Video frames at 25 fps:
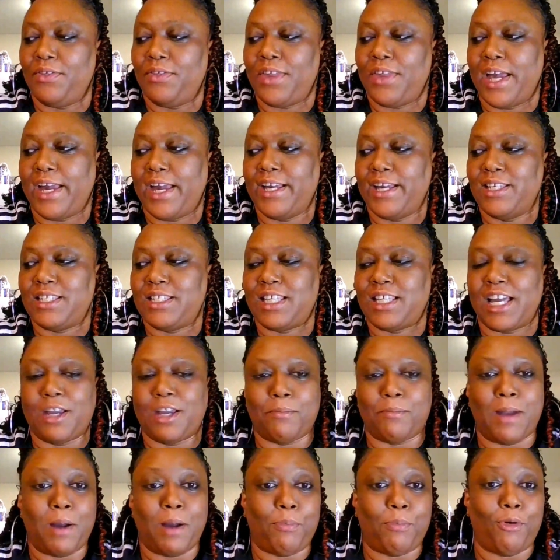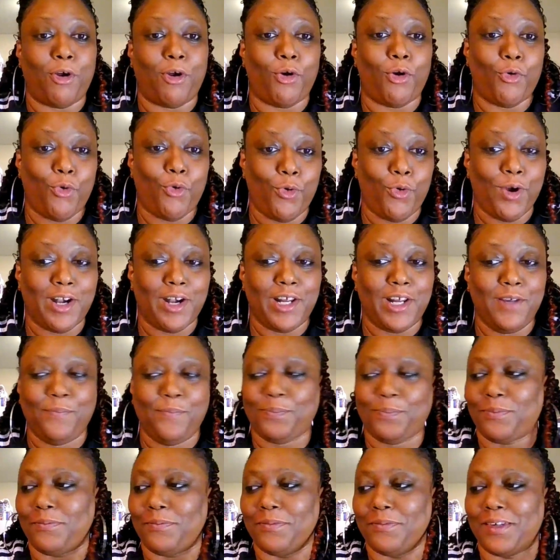that is like my priority,
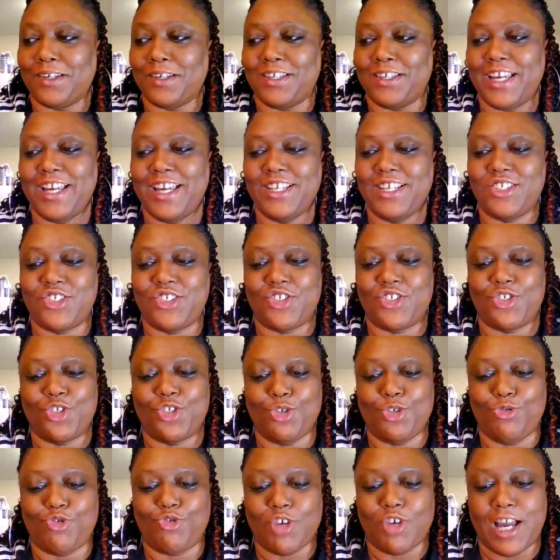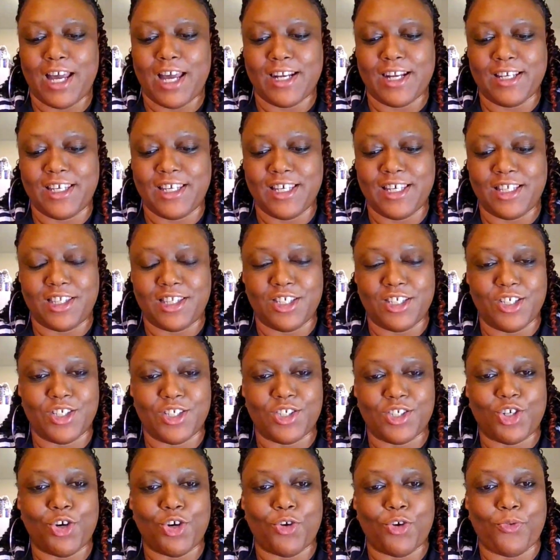is to try to get
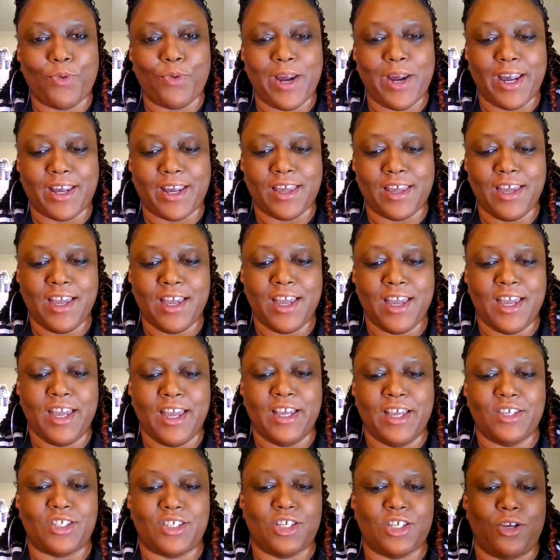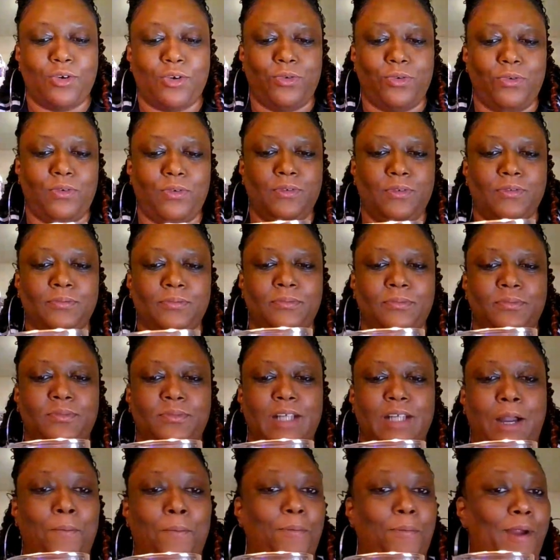this correct. So
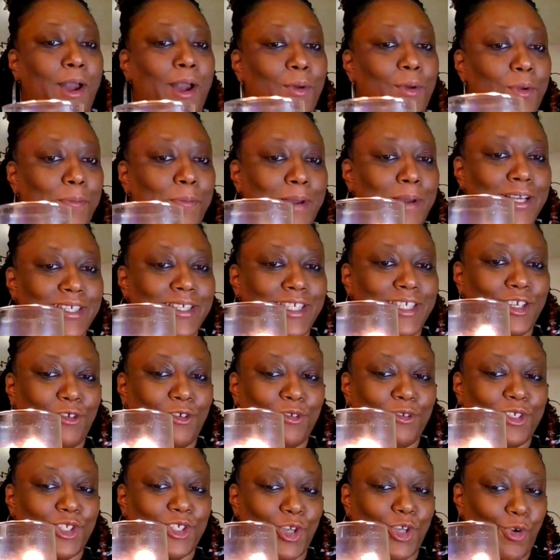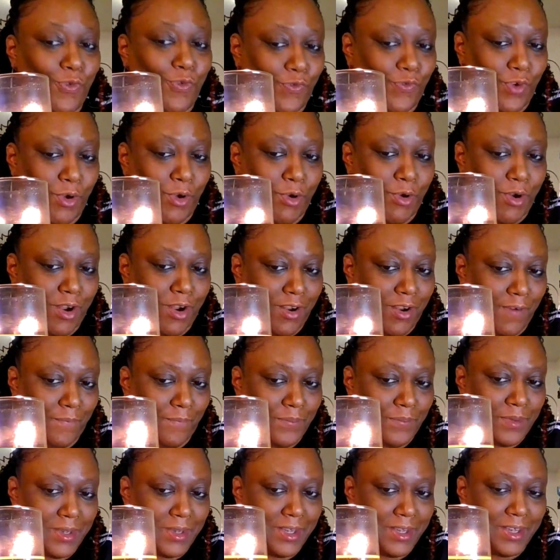I'm proud of myself so far,
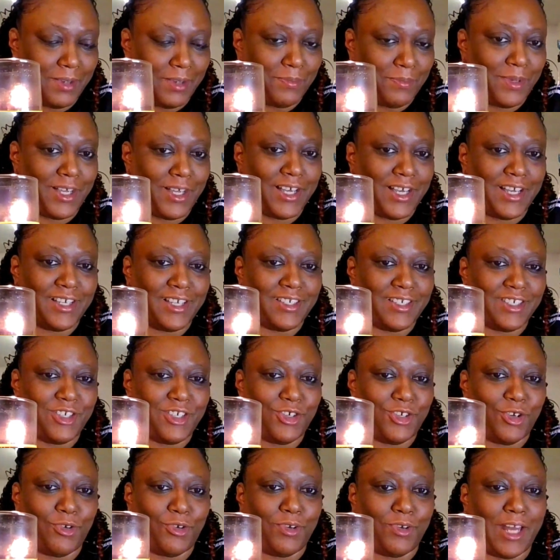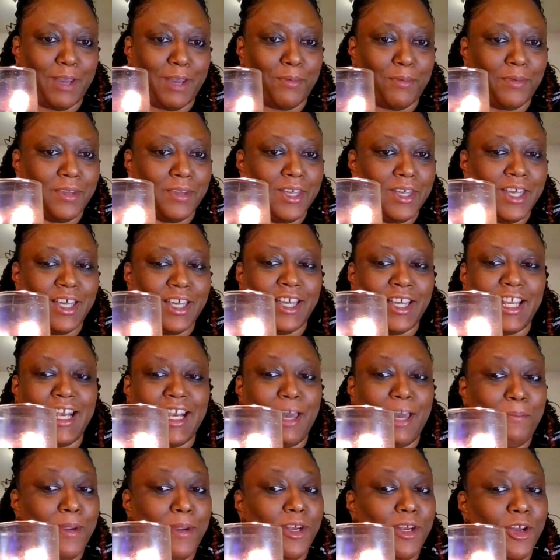because, you know, like,
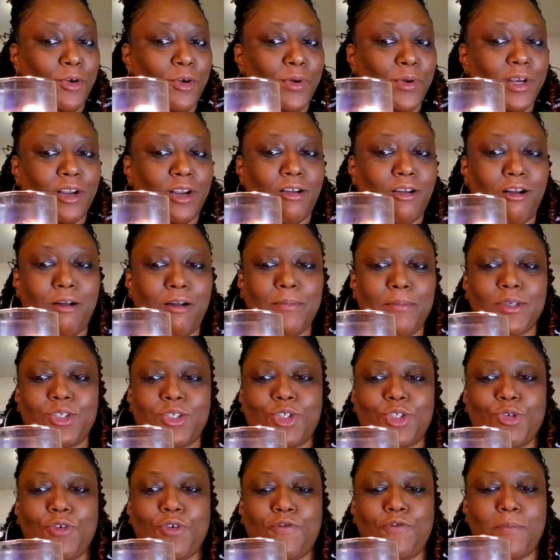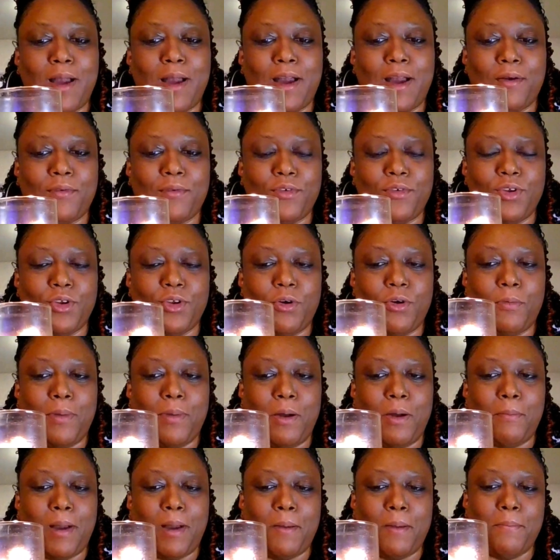let me know in the comments too
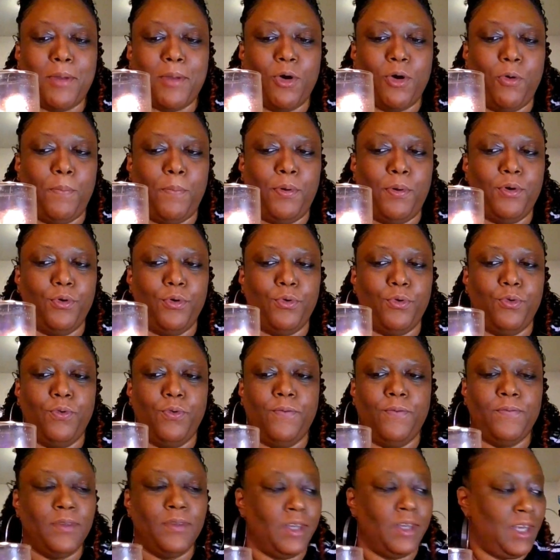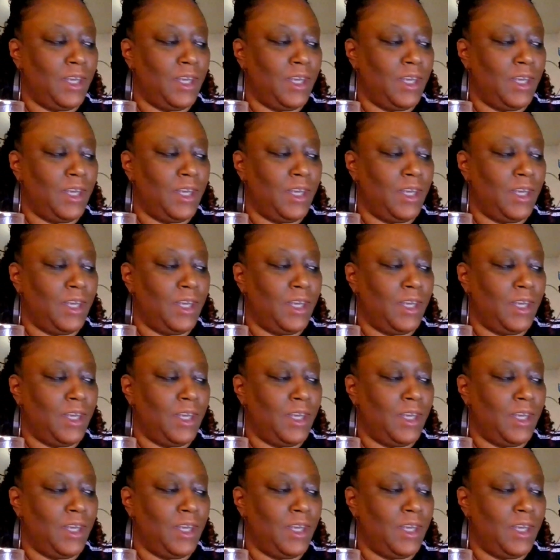about my milk pool.